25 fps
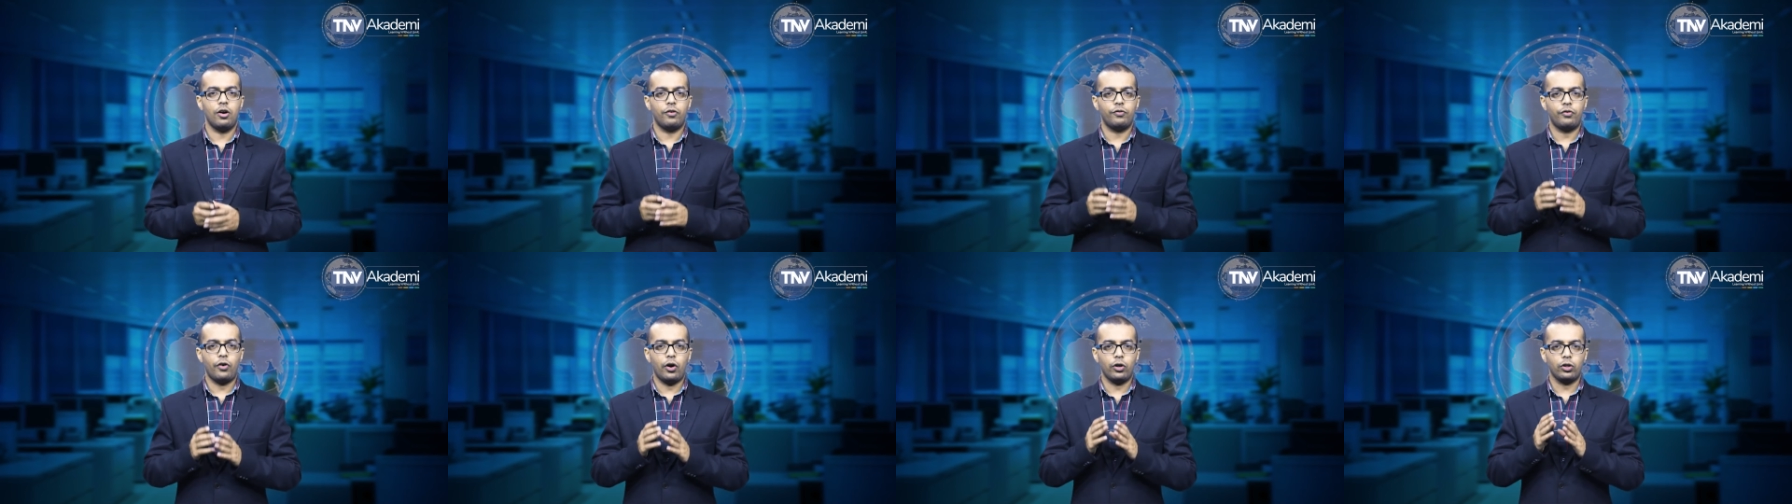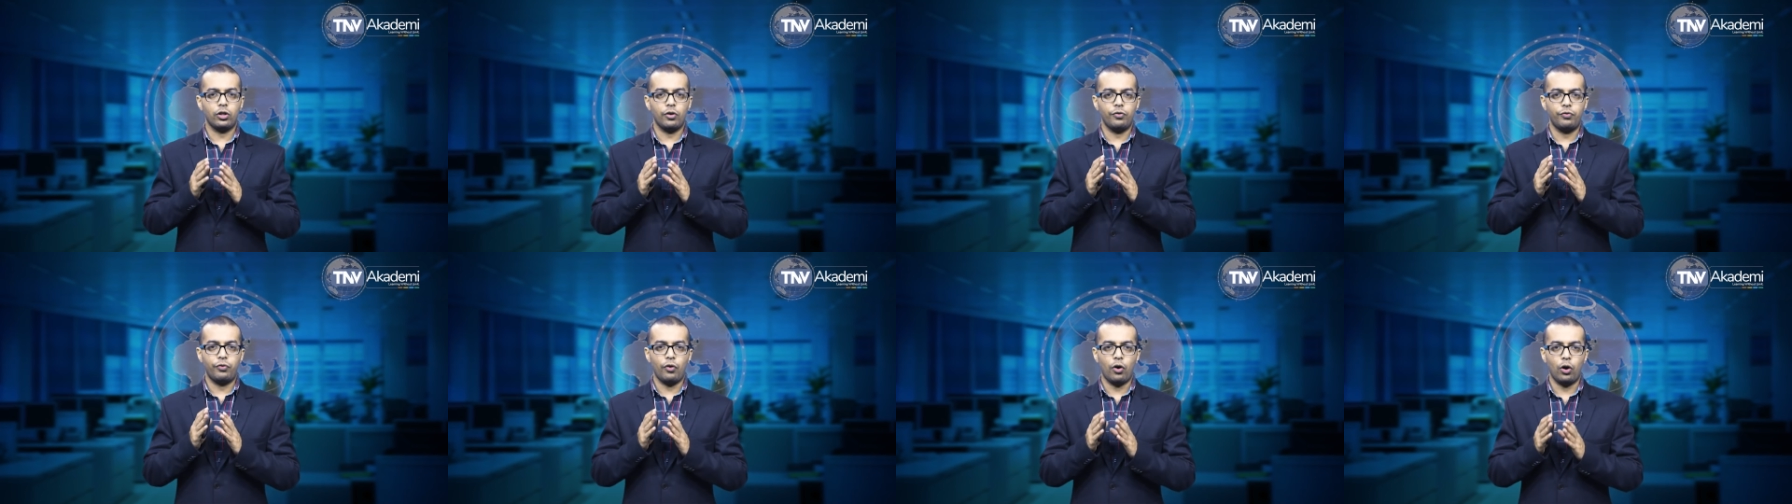for
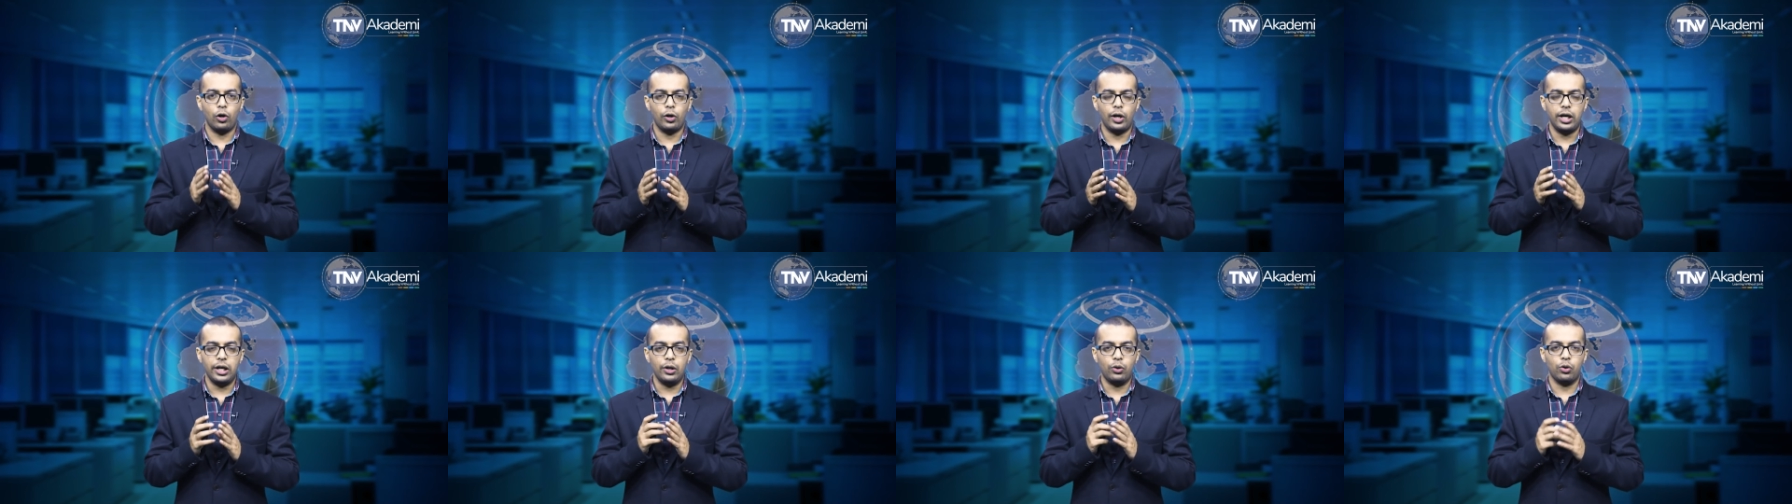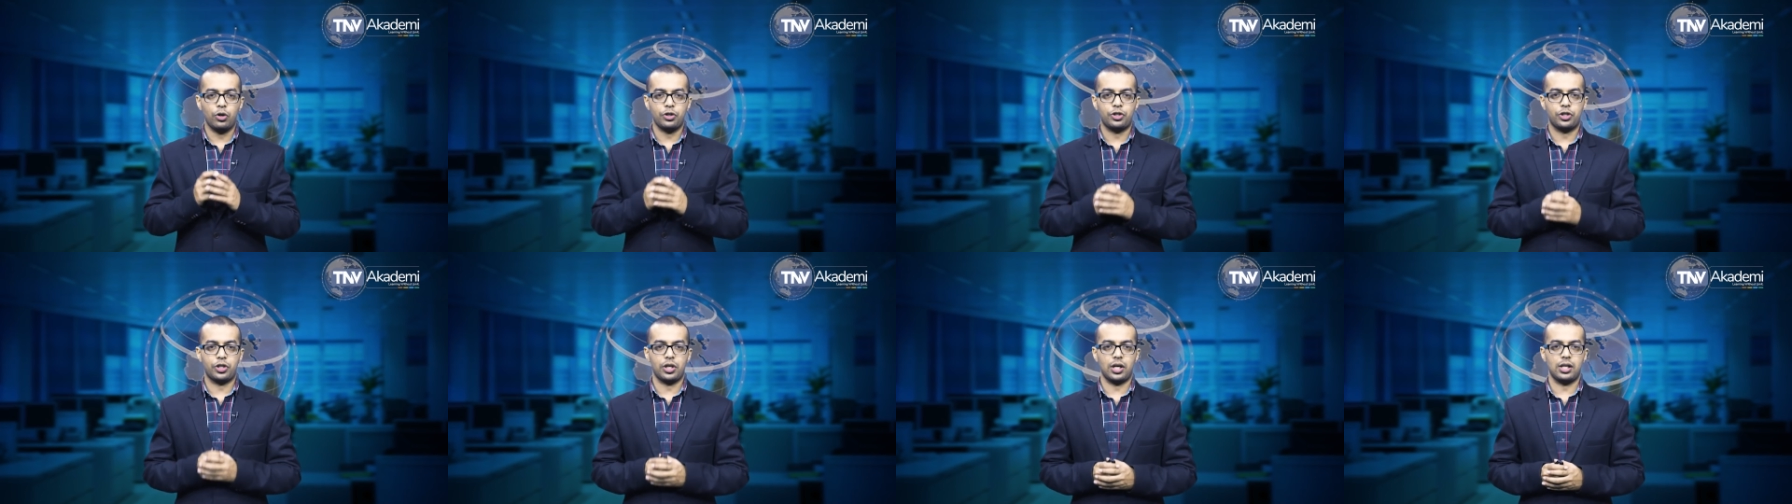the following
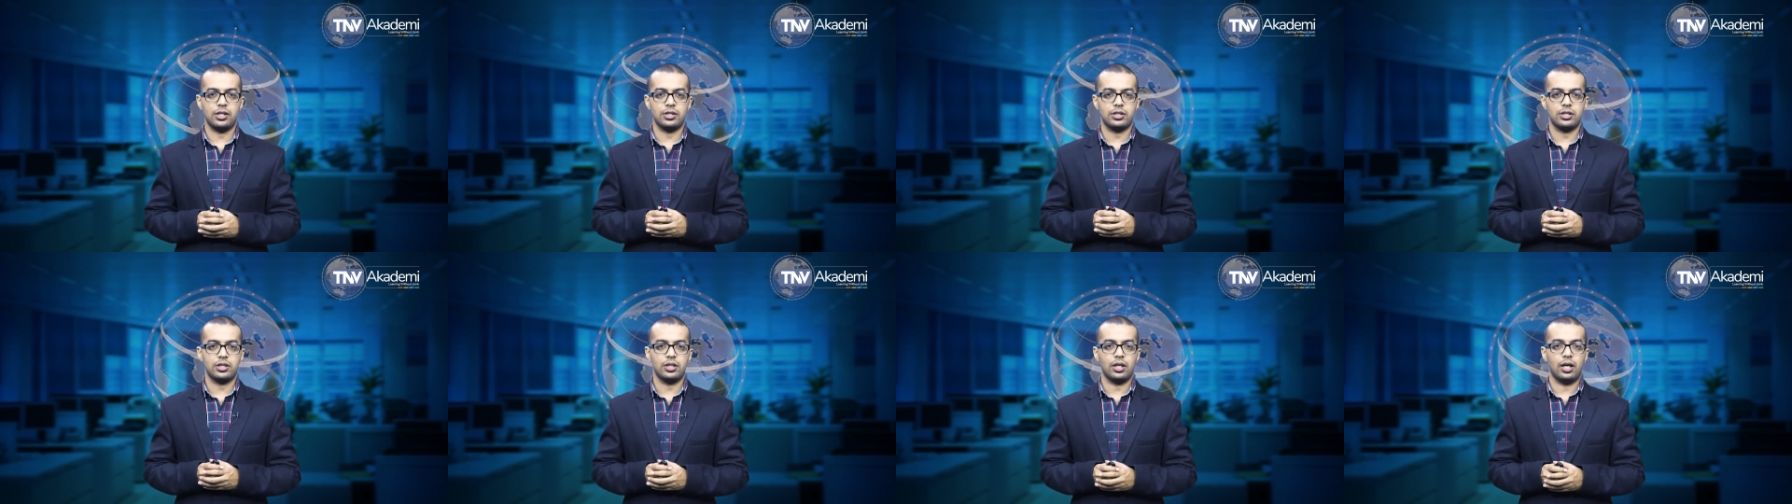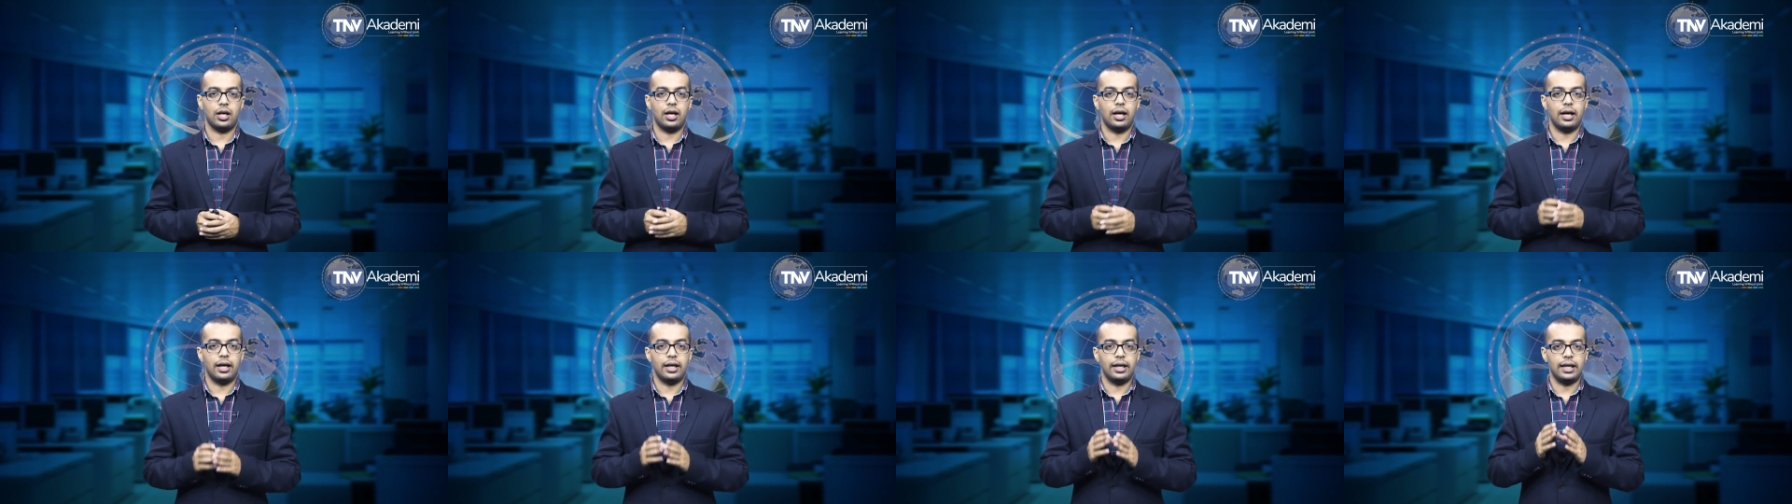questions
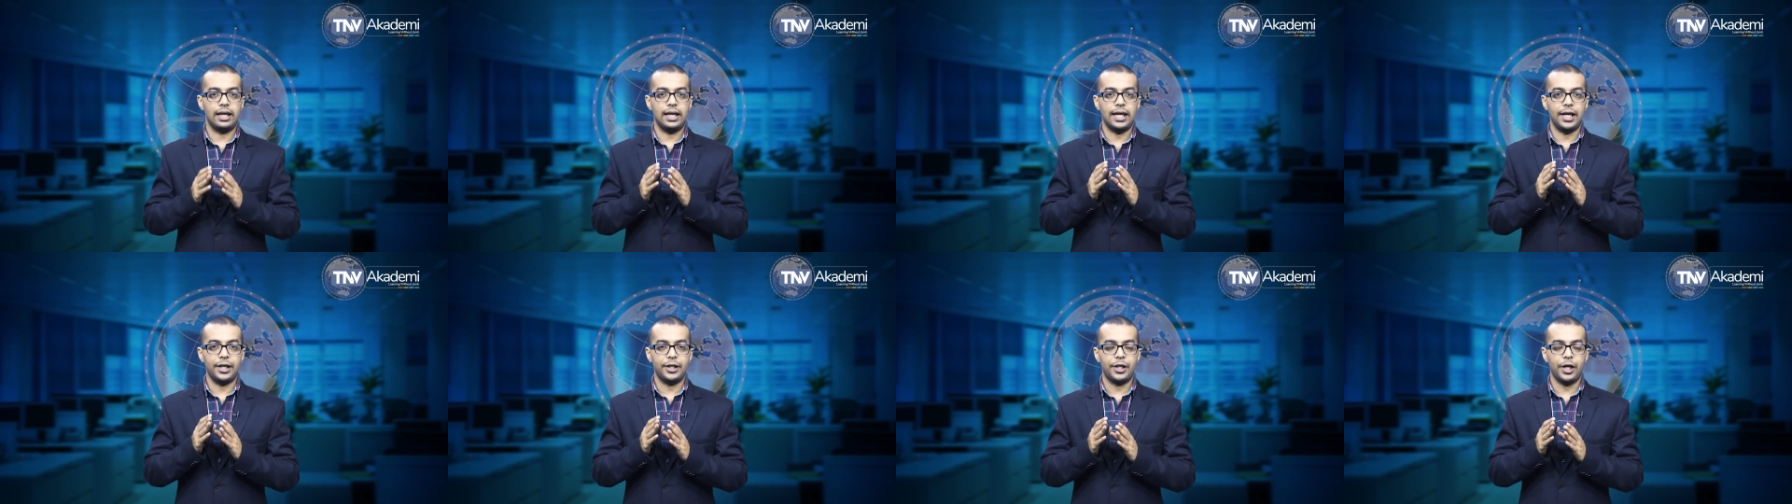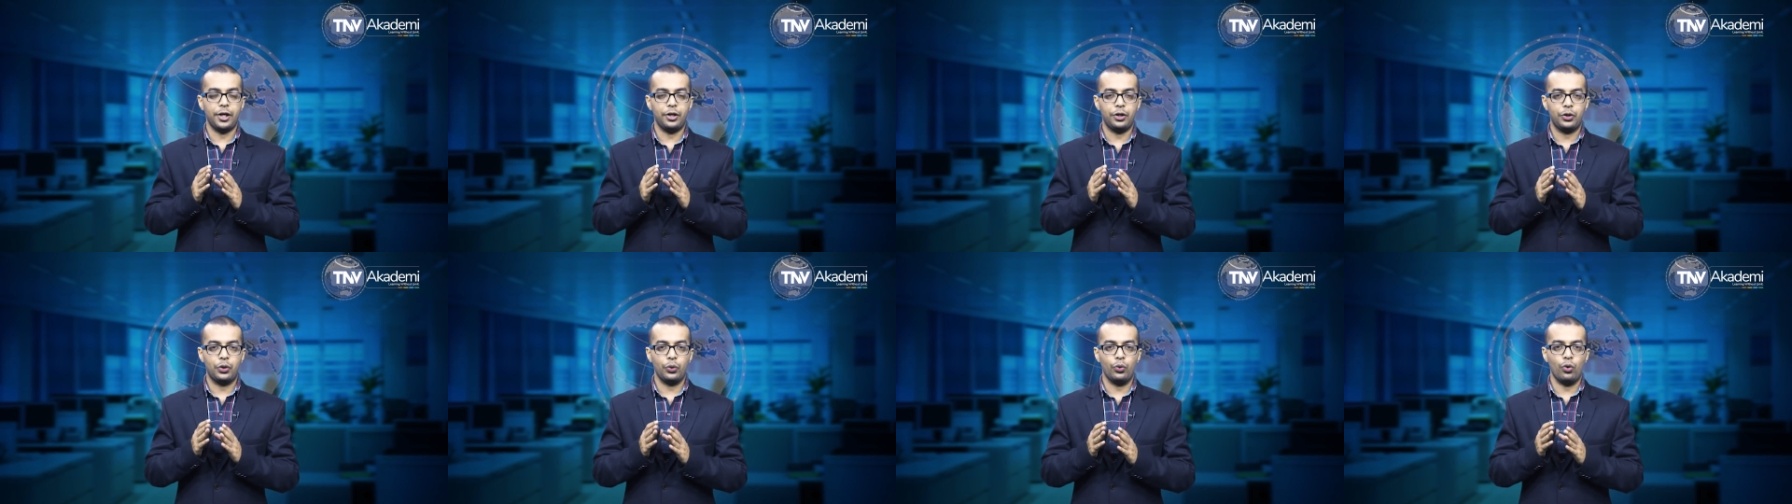
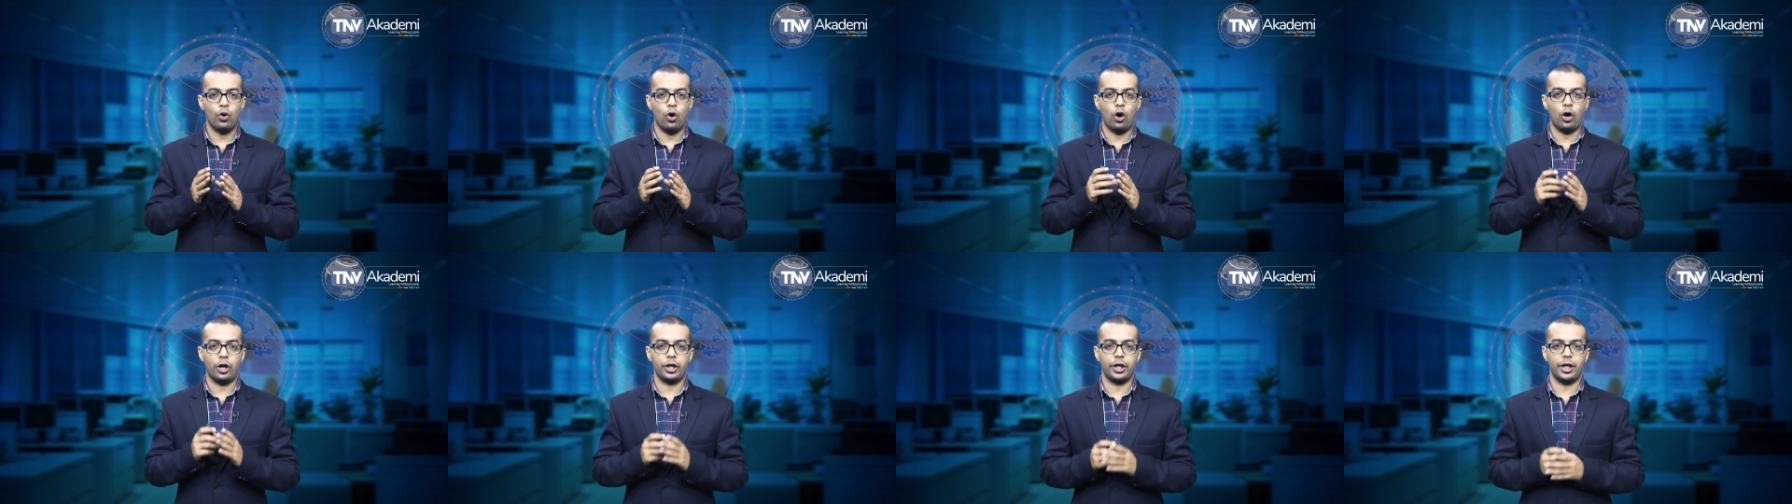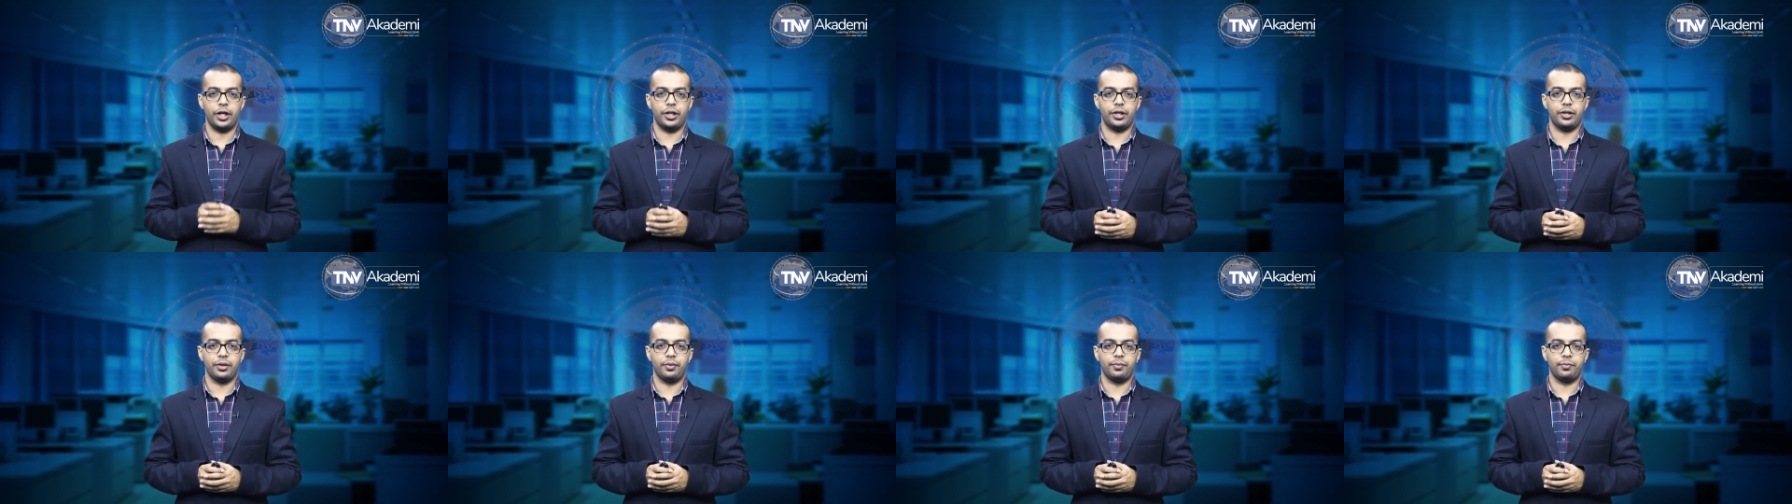related to
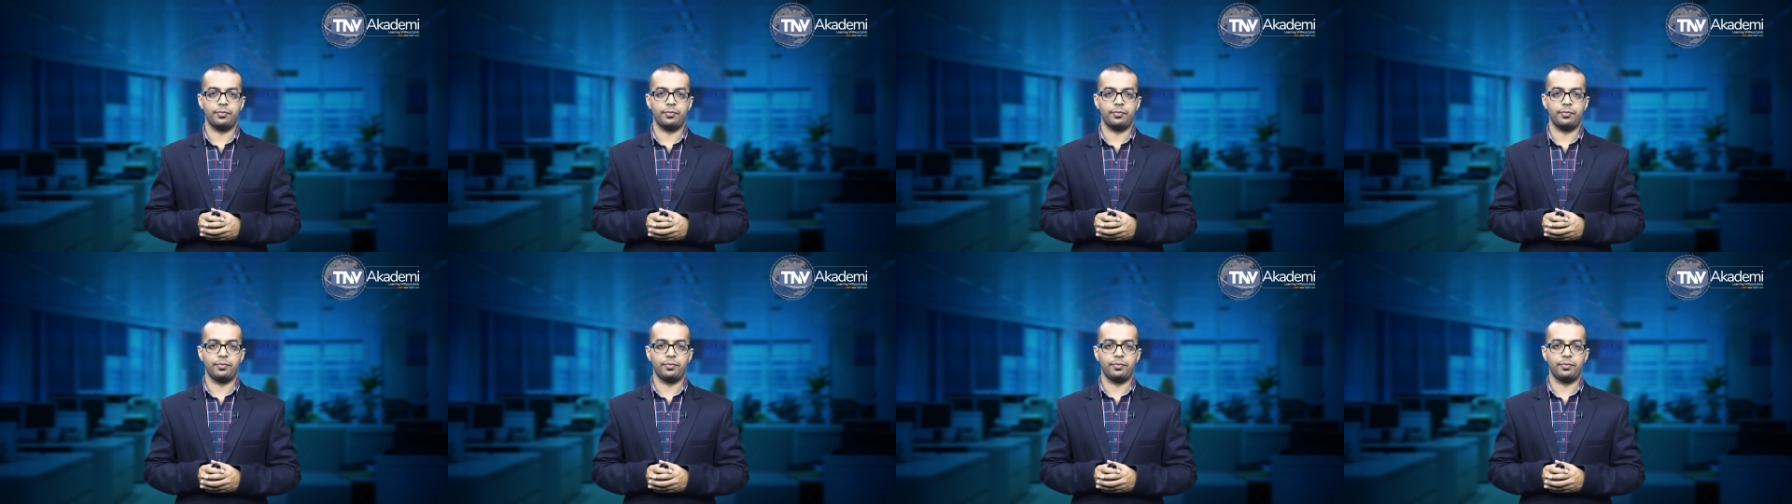audit.